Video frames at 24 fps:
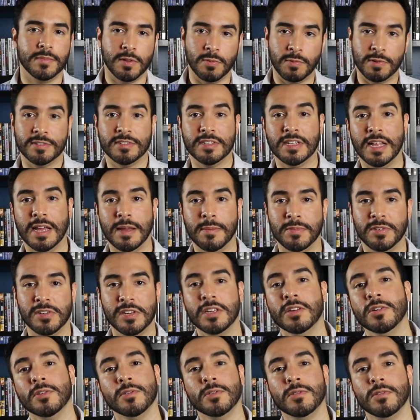The ones in the
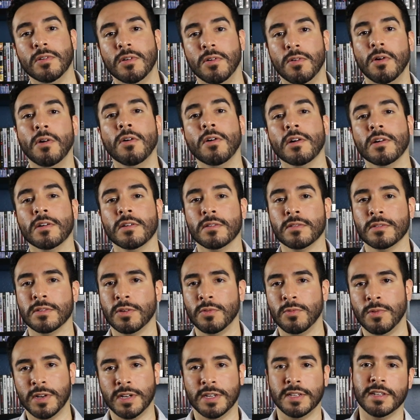MCU or
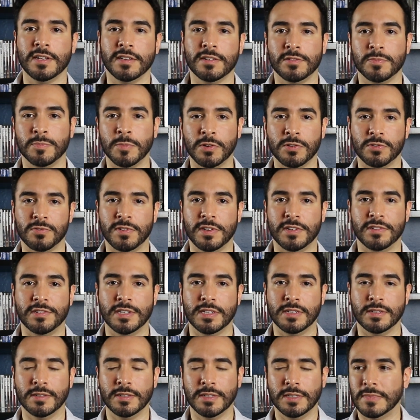the one in this most
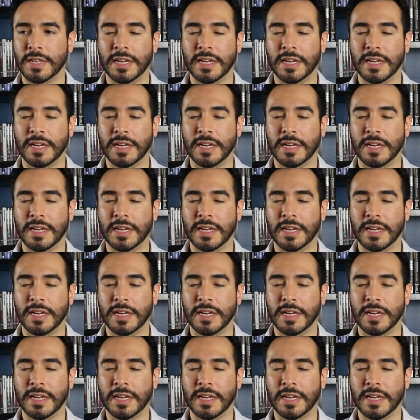recent?